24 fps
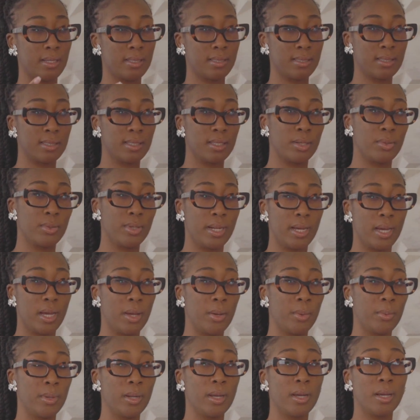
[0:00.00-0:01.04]
so I can slow
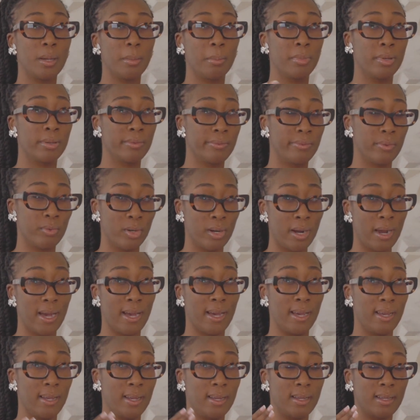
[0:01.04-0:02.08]
down
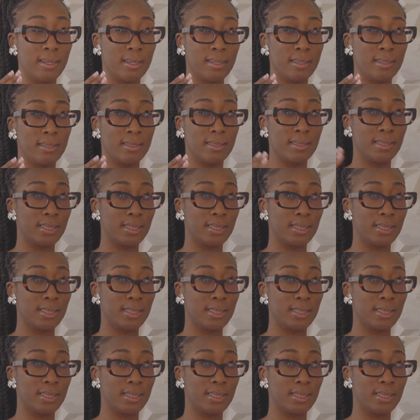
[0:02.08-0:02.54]
before I